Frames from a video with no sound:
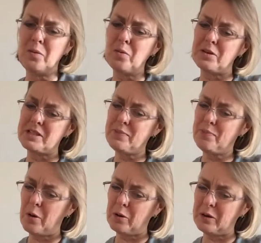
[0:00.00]
What did
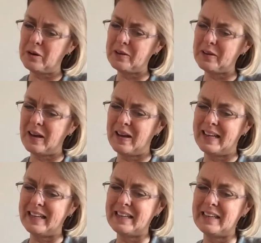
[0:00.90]
Mog look like?
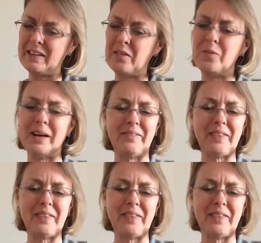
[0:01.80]
Well,